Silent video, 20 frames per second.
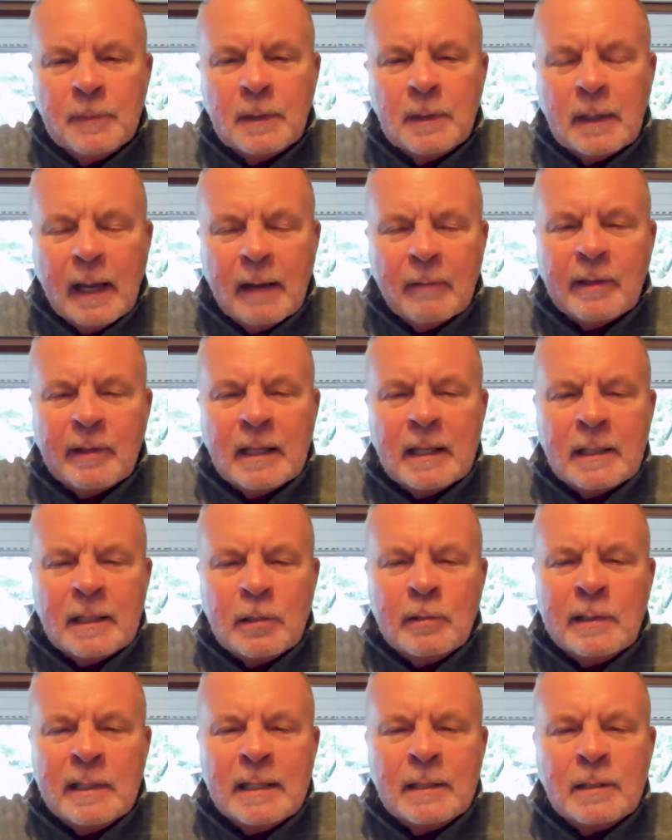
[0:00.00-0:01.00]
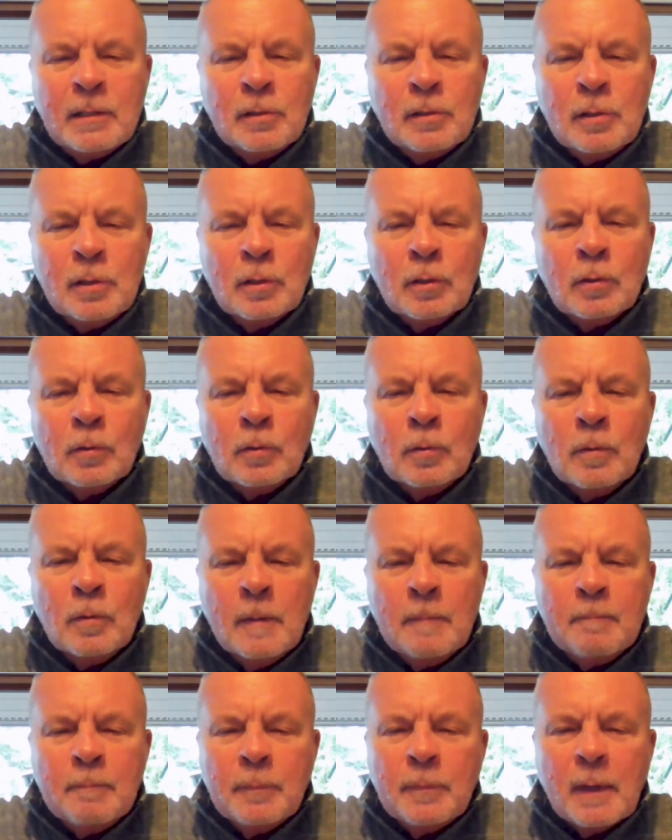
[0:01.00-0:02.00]
everything you need to do
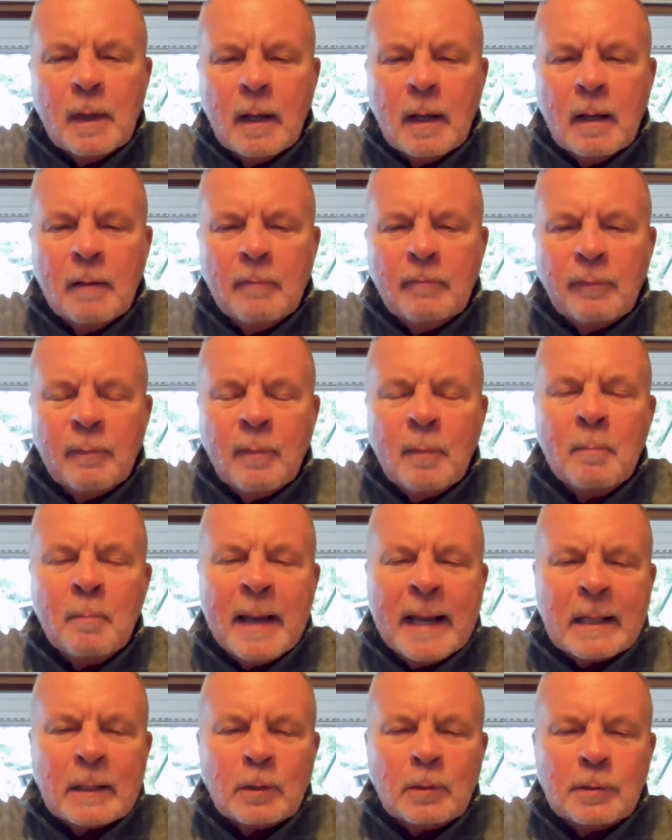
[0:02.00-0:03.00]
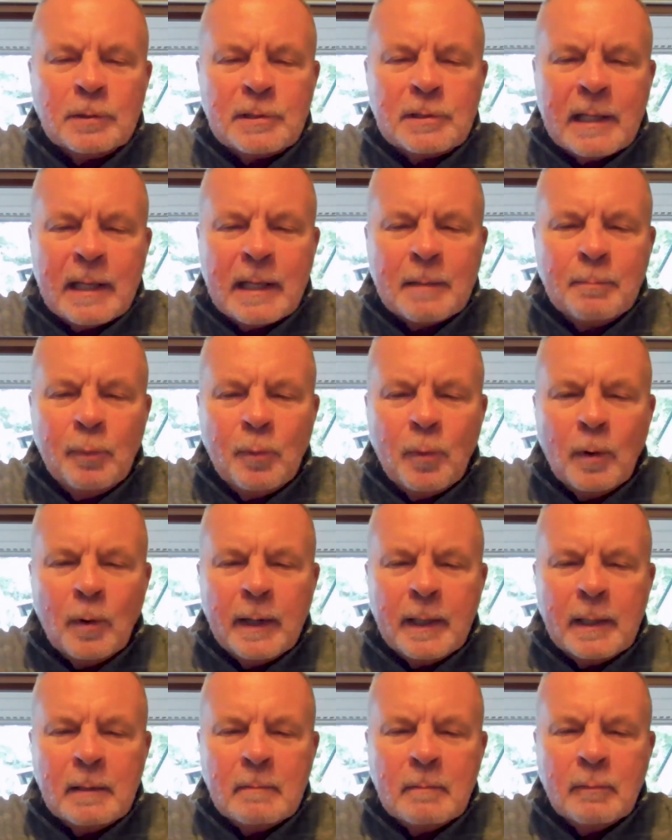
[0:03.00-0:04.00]
uh, from a medical
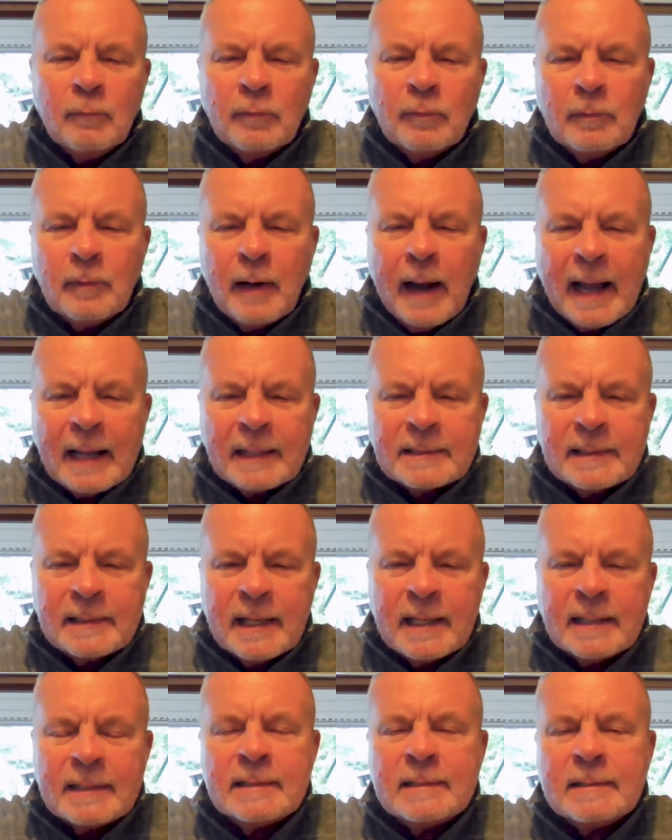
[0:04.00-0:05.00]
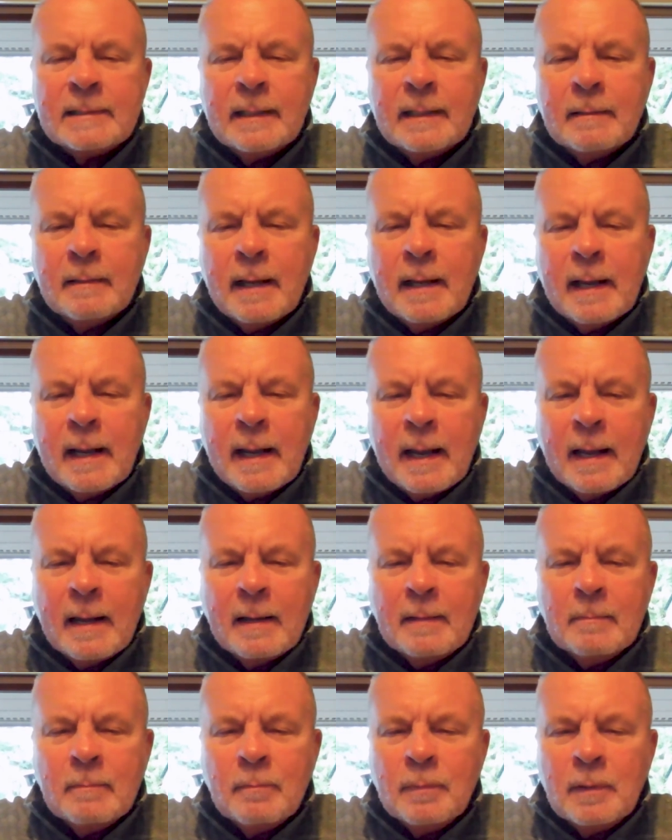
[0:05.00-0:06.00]
standpoint for access and
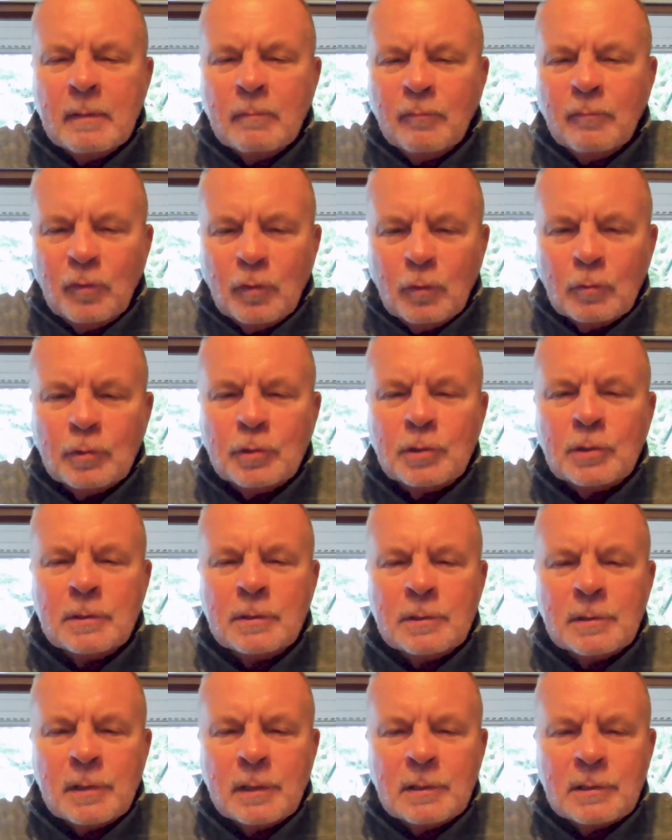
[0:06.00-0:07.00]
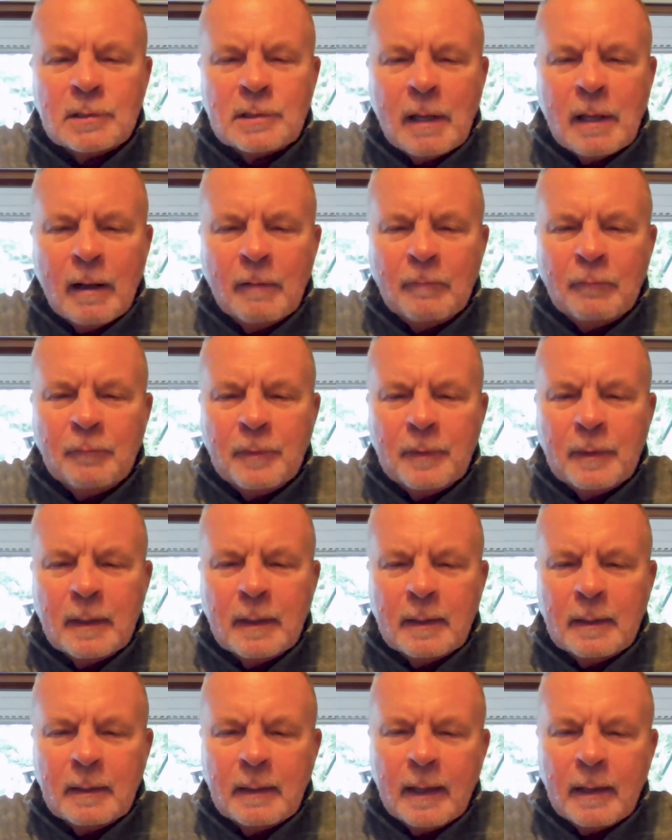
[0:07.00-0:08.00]
and infusions and stuff uh,
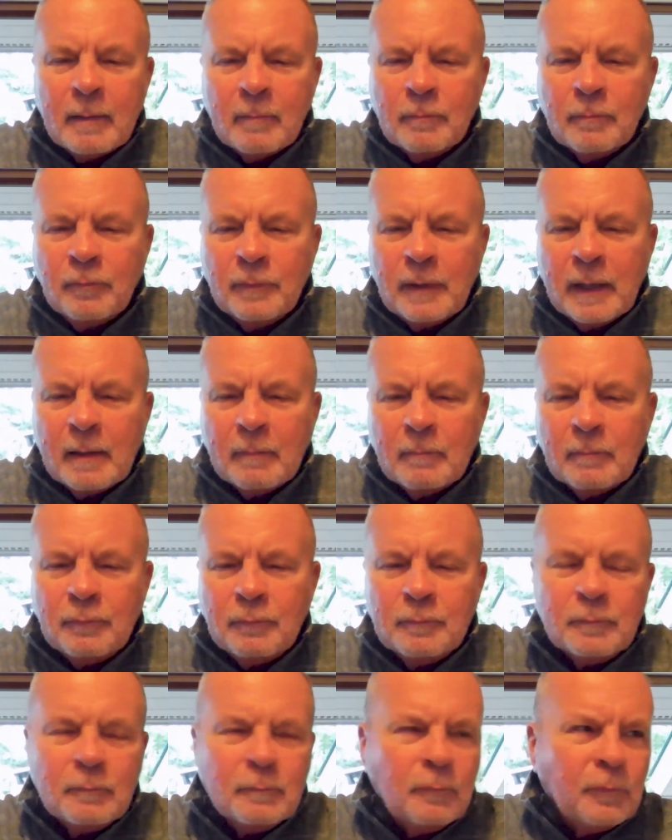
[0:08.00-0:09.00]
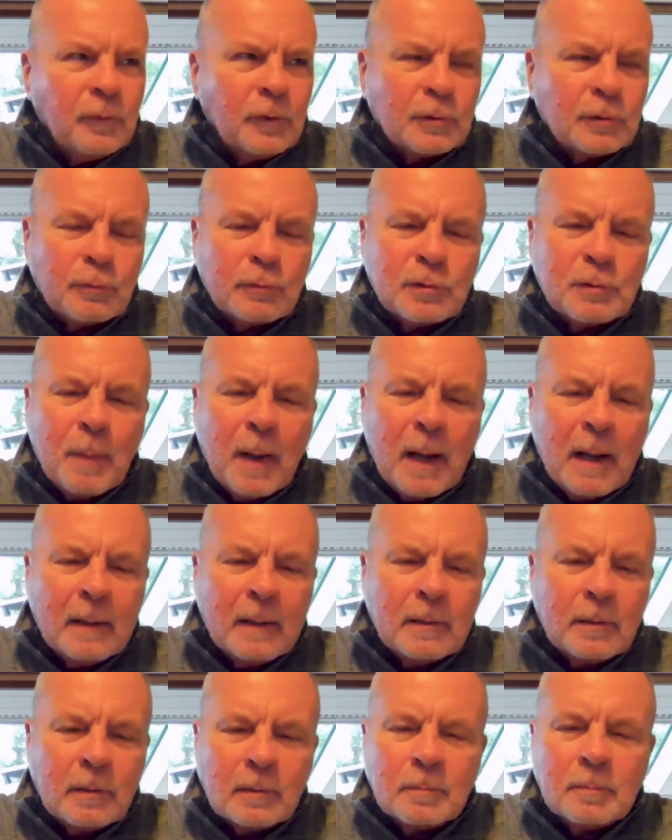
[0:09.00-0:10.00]
and and first
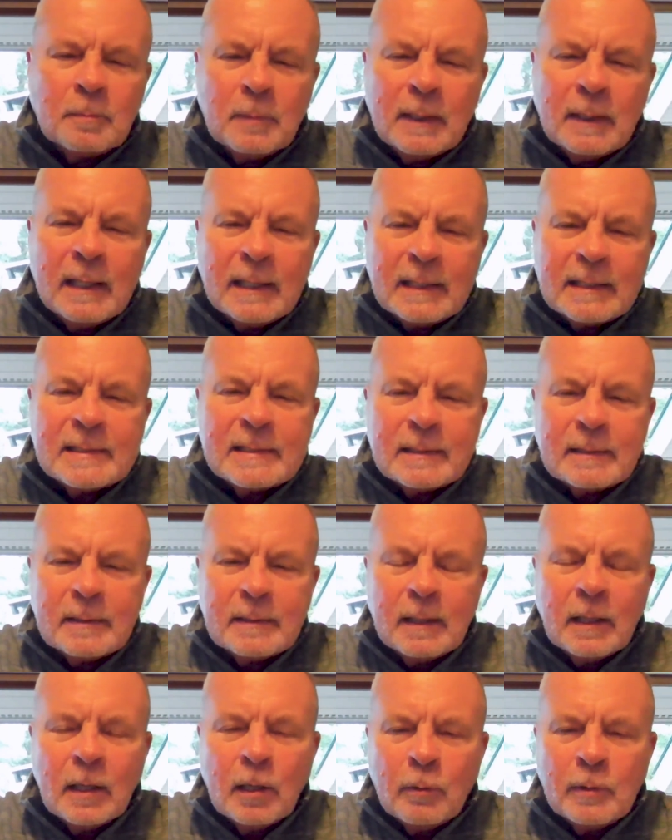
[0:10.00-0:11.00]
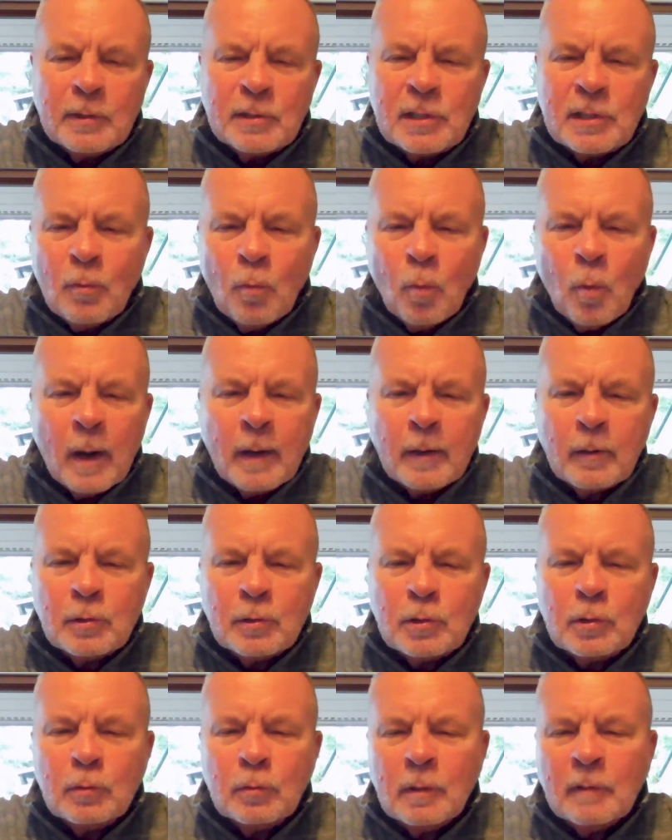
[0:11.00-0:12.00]
responder kits you know is in one or
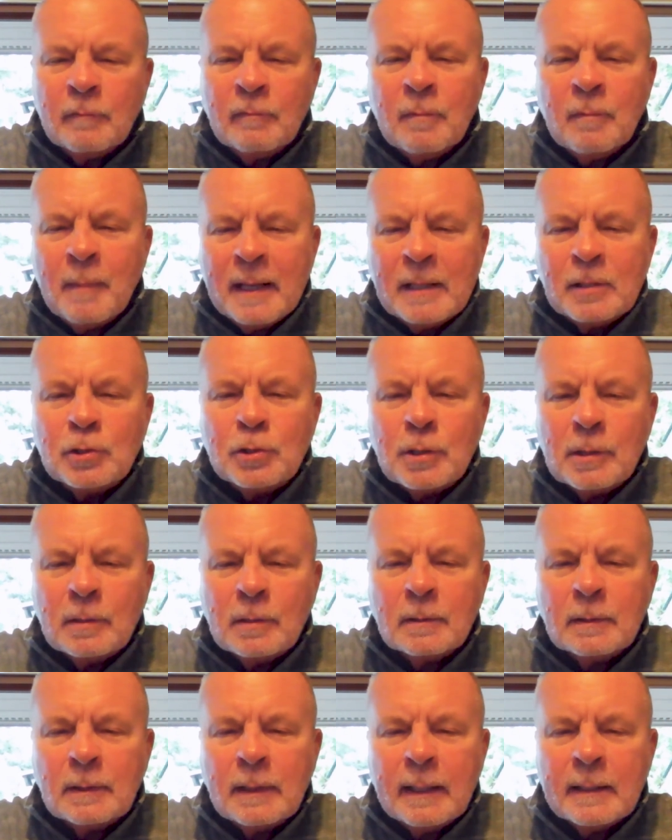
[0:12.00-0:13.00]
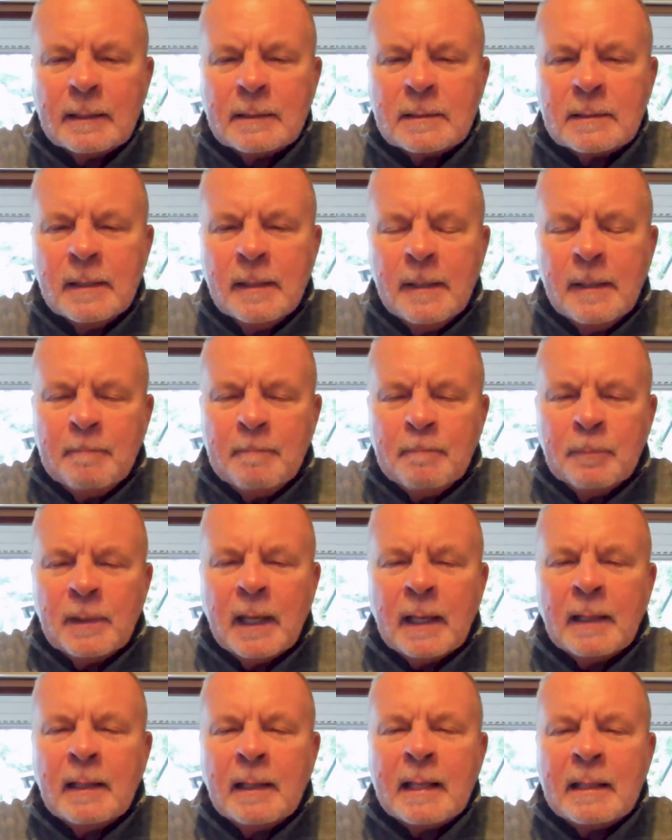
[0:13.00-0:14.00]
two of the med shield kits
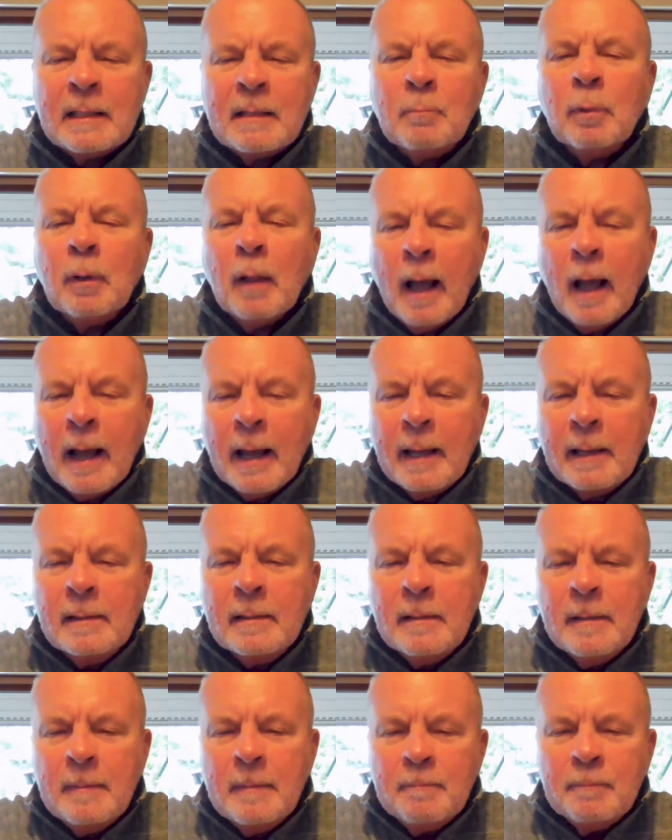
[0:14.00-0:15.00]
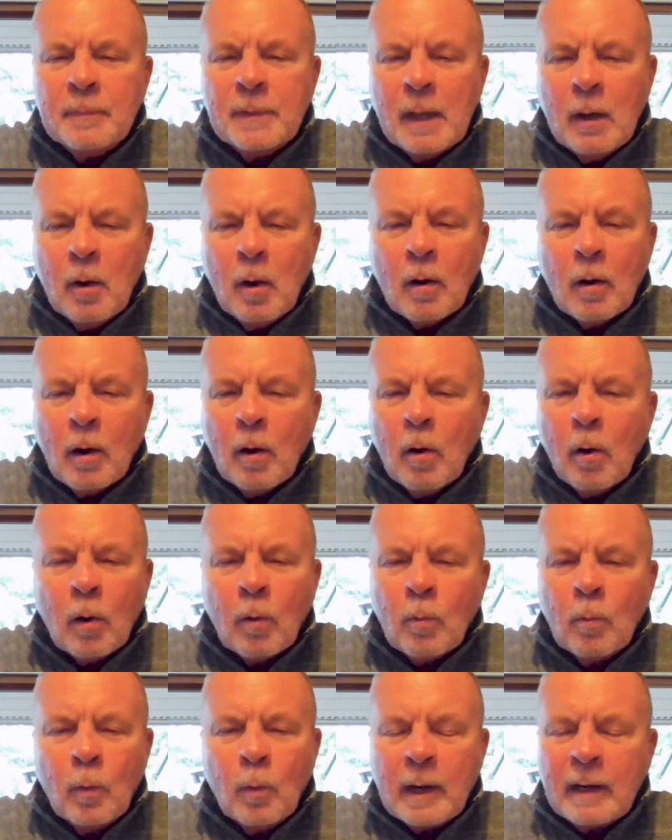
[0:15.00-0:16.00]
and then the blood or or
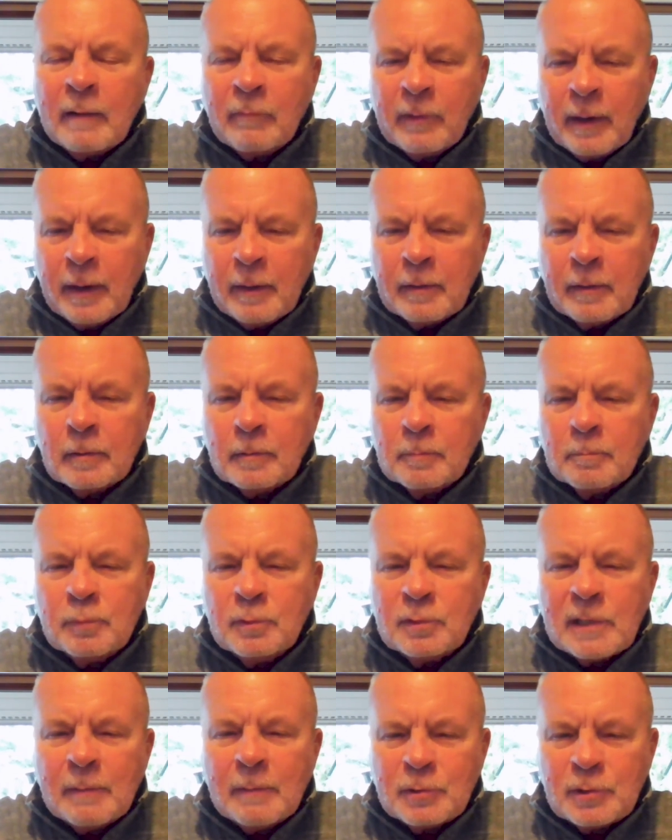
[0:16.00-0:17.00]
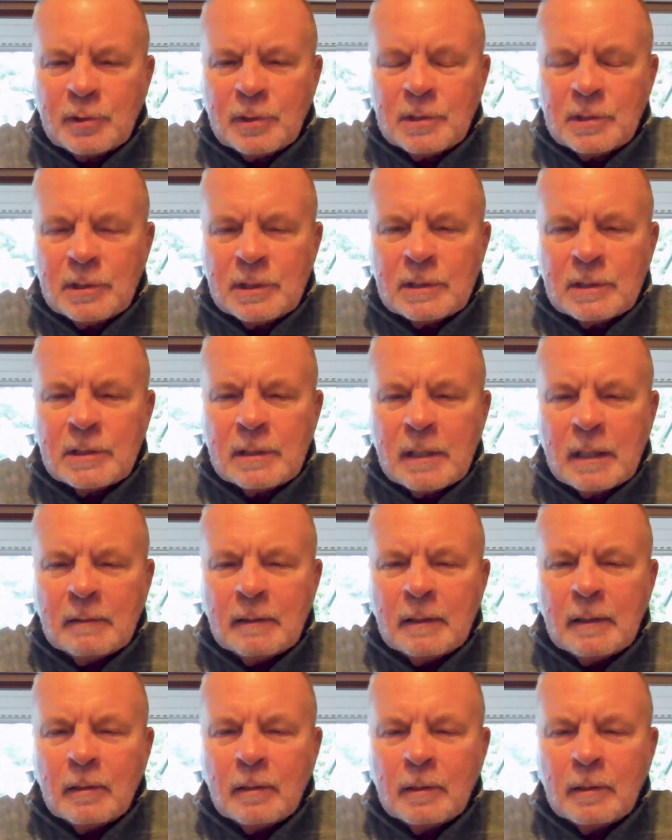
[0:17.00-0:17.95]
whatever other substances that they're